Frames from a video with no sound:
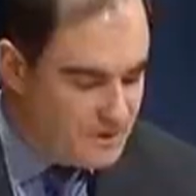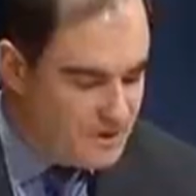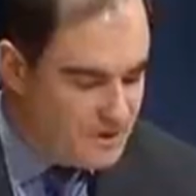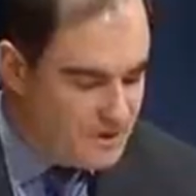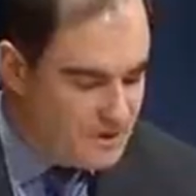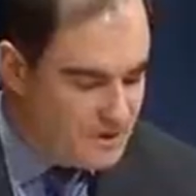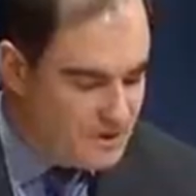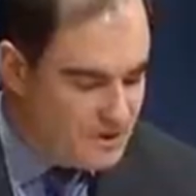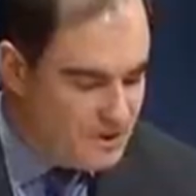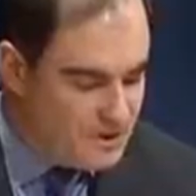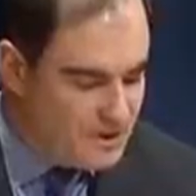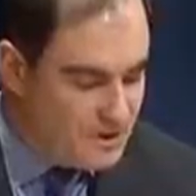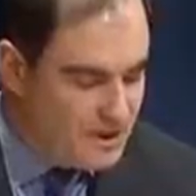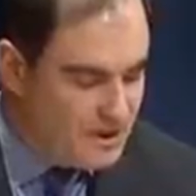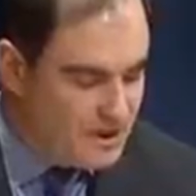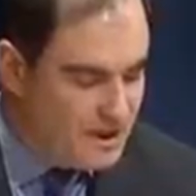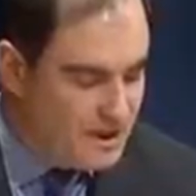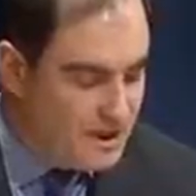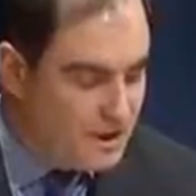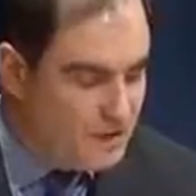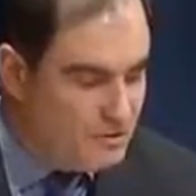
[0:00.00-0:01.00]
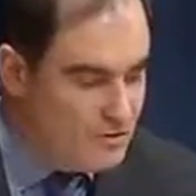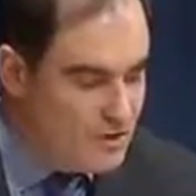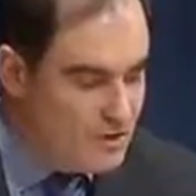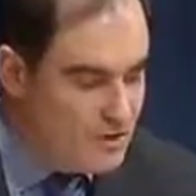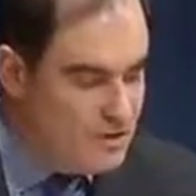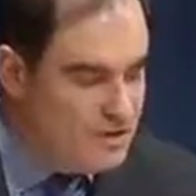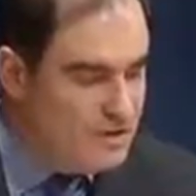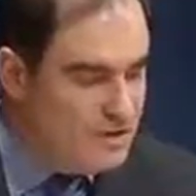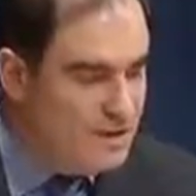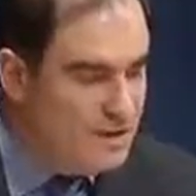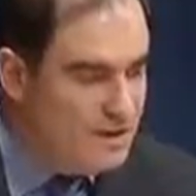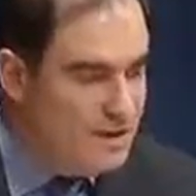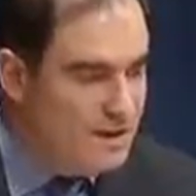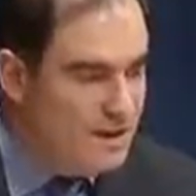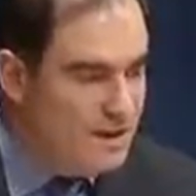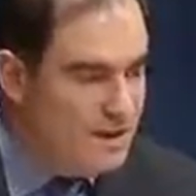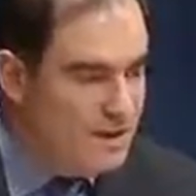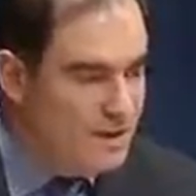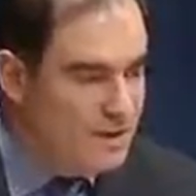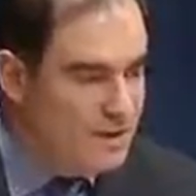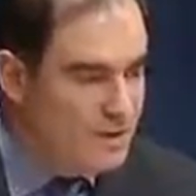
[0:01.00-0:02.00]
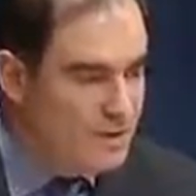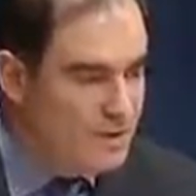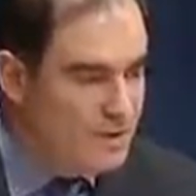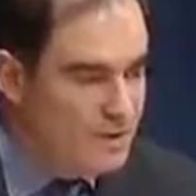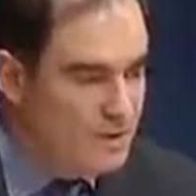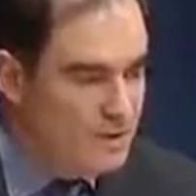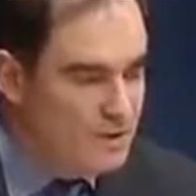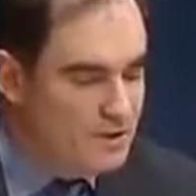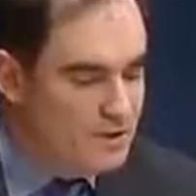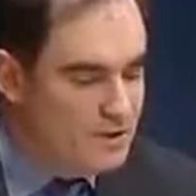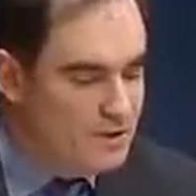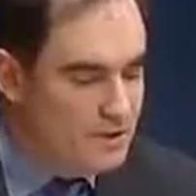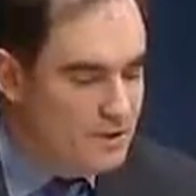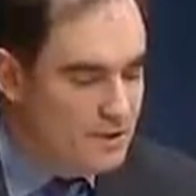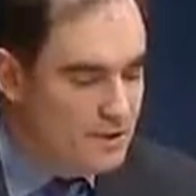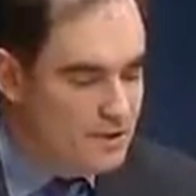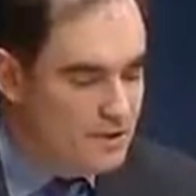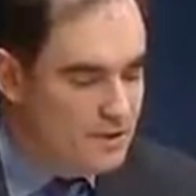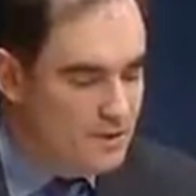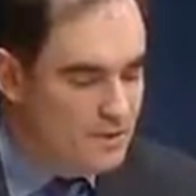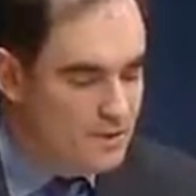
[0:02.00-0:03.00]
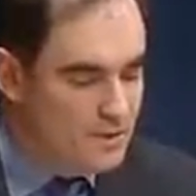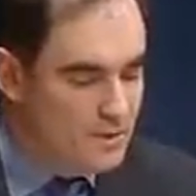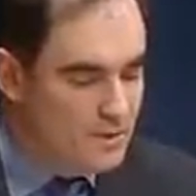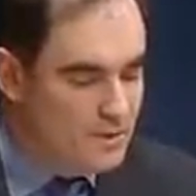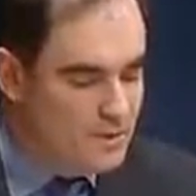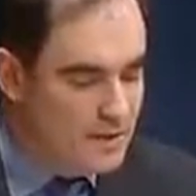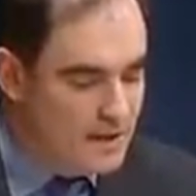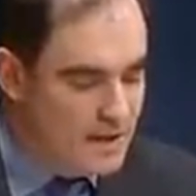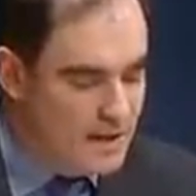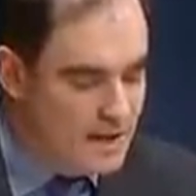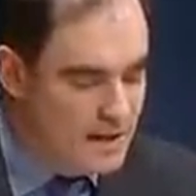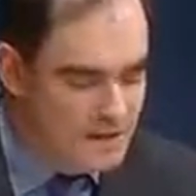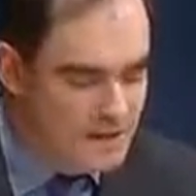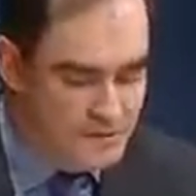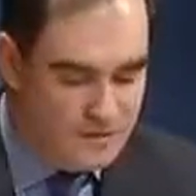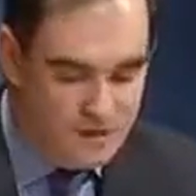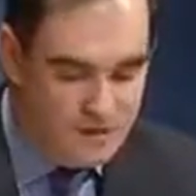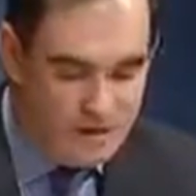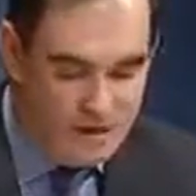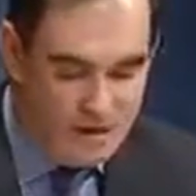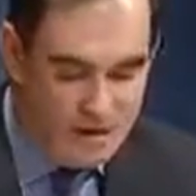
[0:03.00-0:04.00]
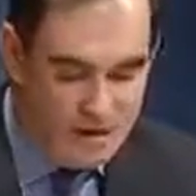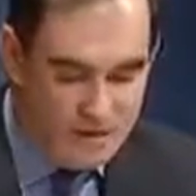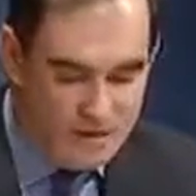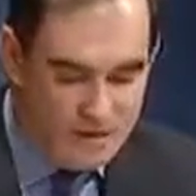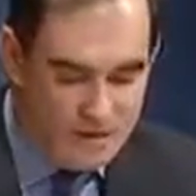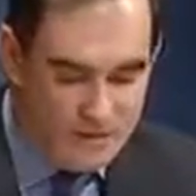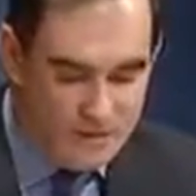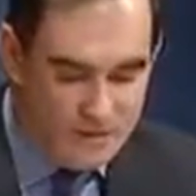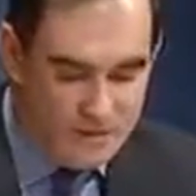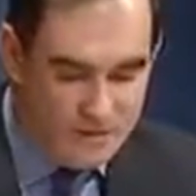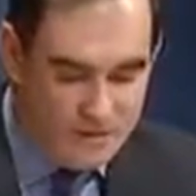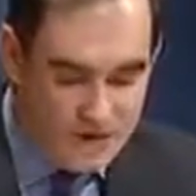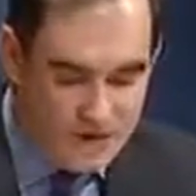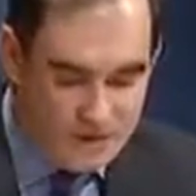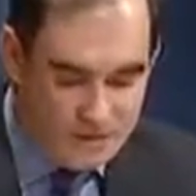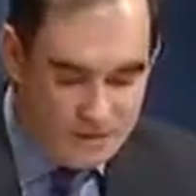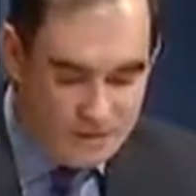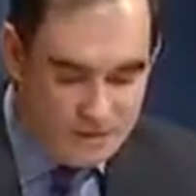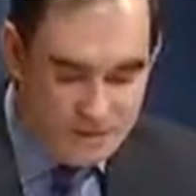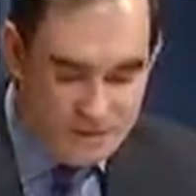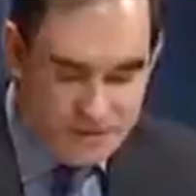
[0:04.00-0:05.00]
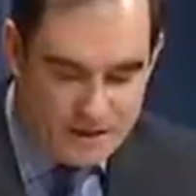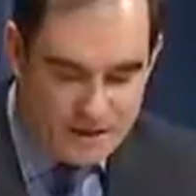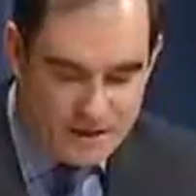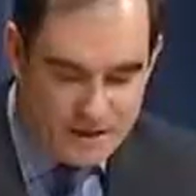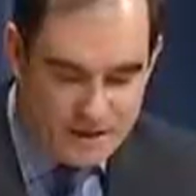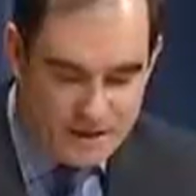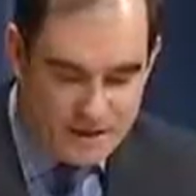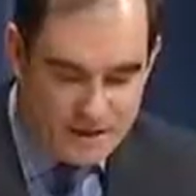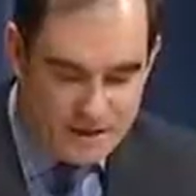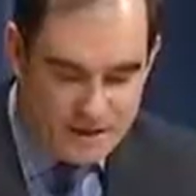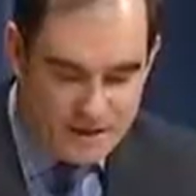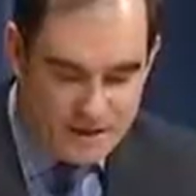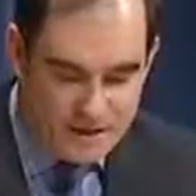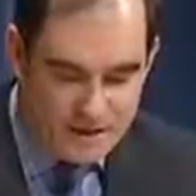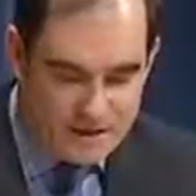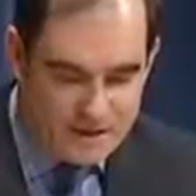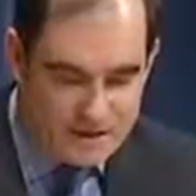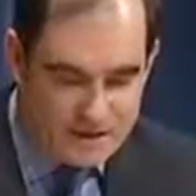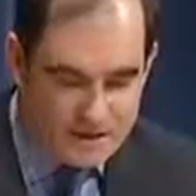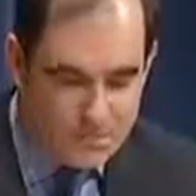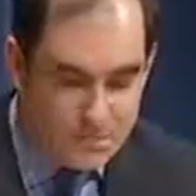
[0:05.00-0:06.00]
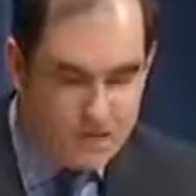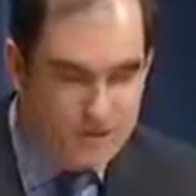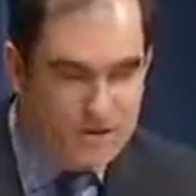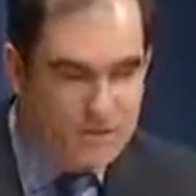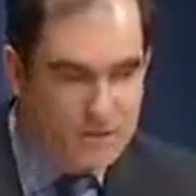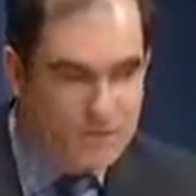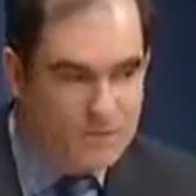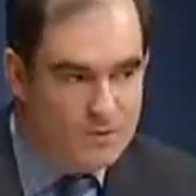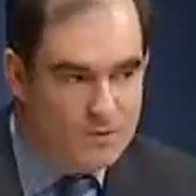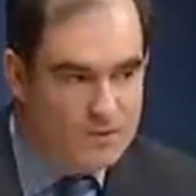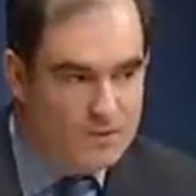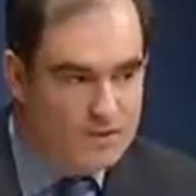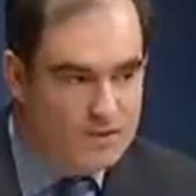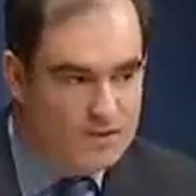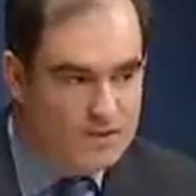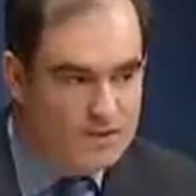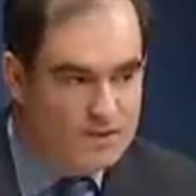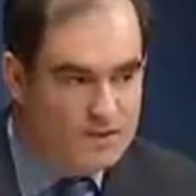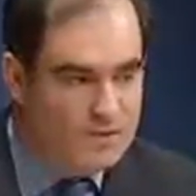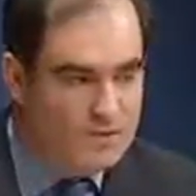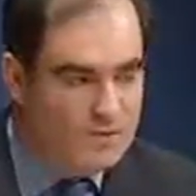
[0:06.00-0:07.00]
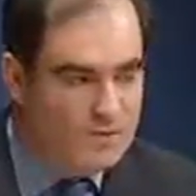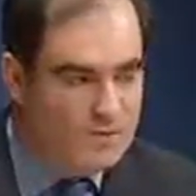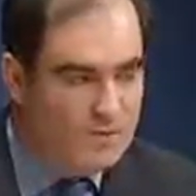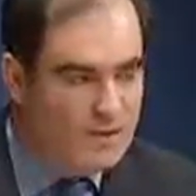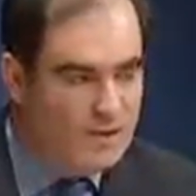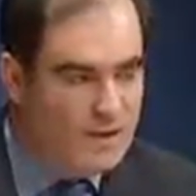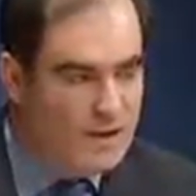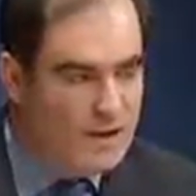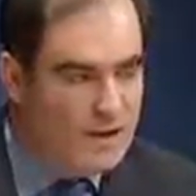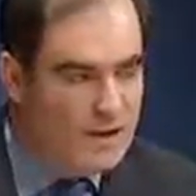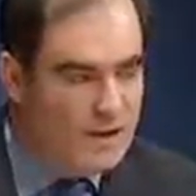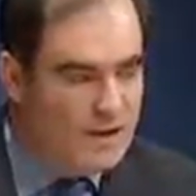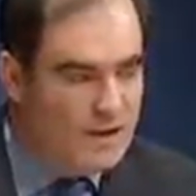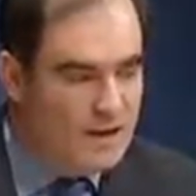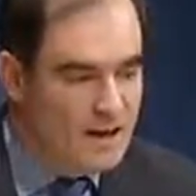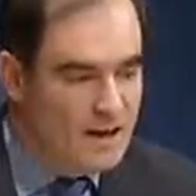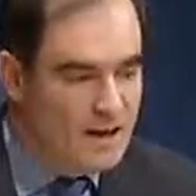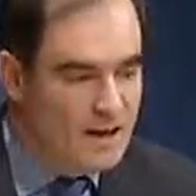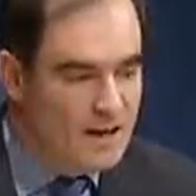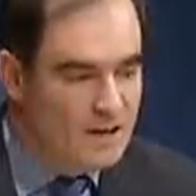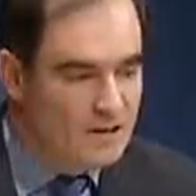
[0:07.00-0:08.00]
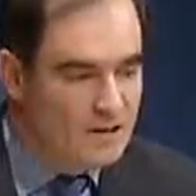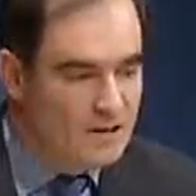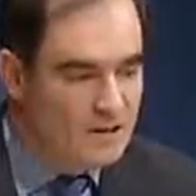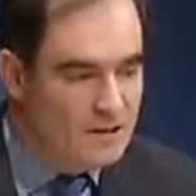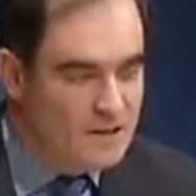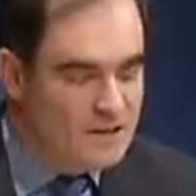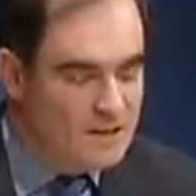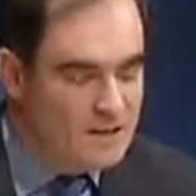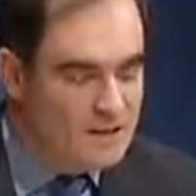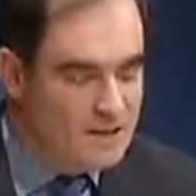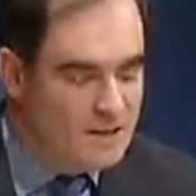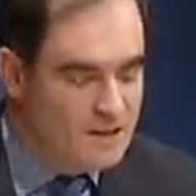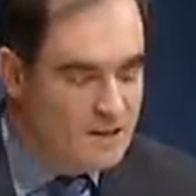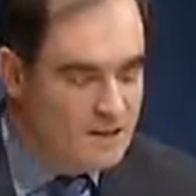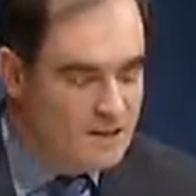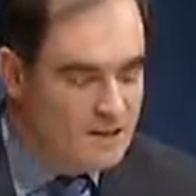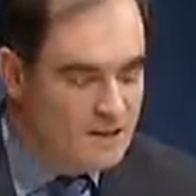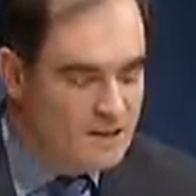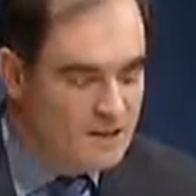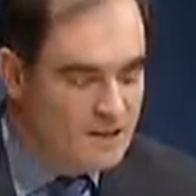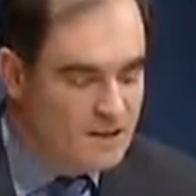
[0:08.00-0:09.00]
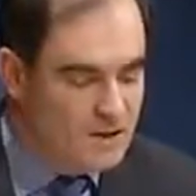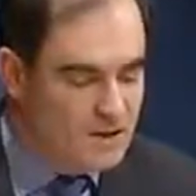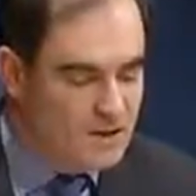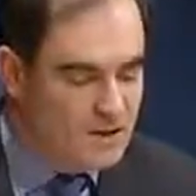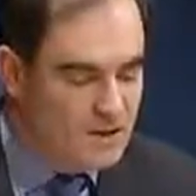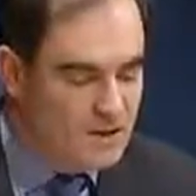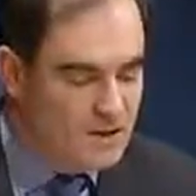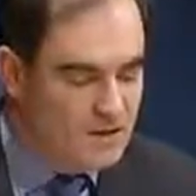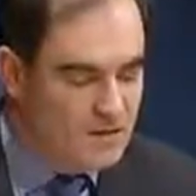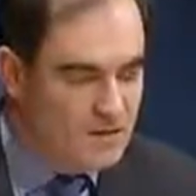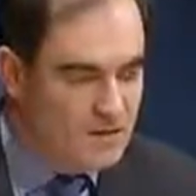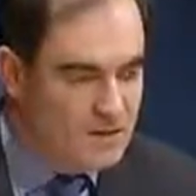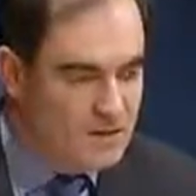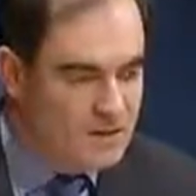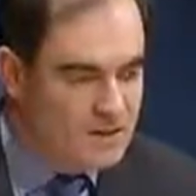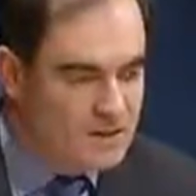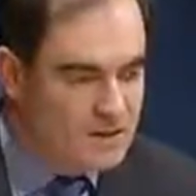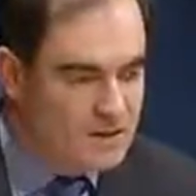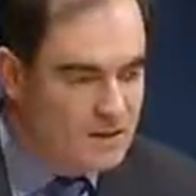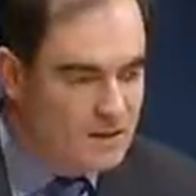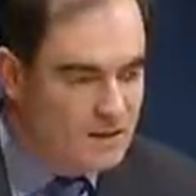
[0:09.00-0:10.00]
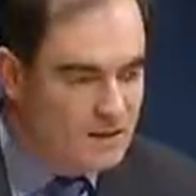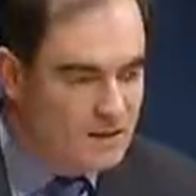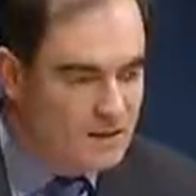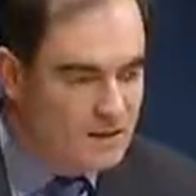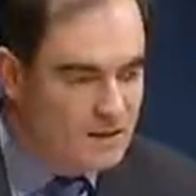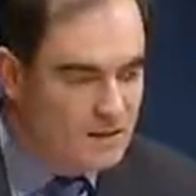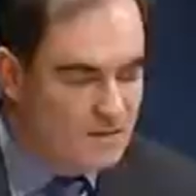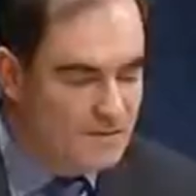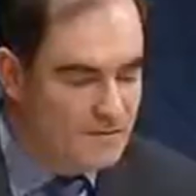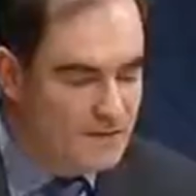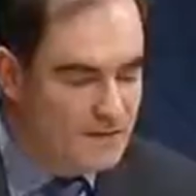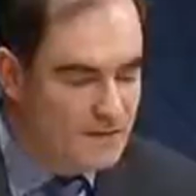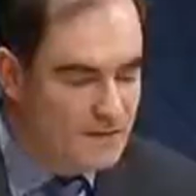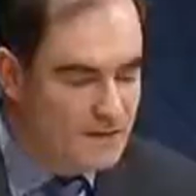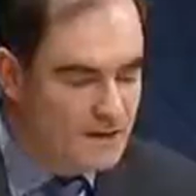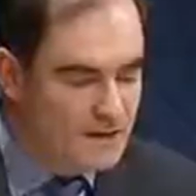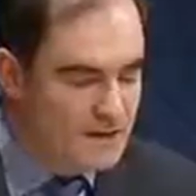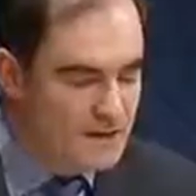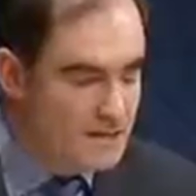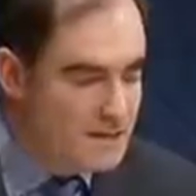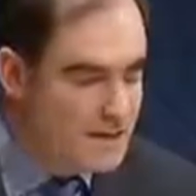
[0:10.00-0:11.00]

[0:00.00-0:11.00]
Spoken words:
discussion, they agreed that we would have, from their perspective, all of the support that we needed to cross the conflict lines.